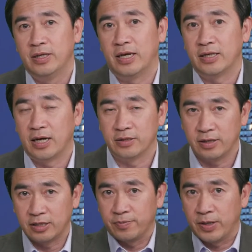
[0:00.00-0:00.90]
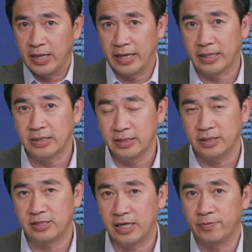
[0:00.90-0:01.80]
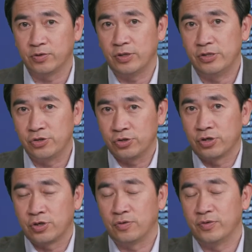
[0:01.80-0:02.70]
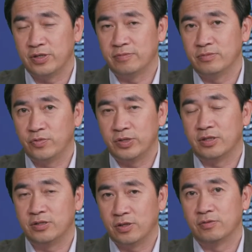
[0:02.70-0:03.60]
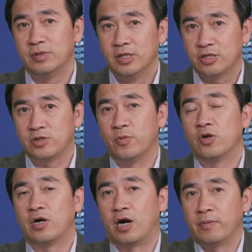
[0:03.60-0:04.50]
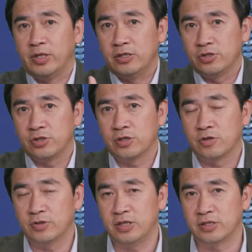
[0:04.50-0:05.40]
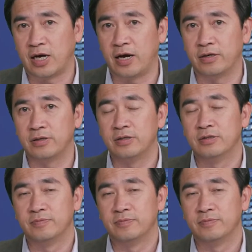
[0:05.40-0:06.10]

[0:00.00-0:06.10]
And on the plain, he's able to encircle with the smaller army, encircle the entire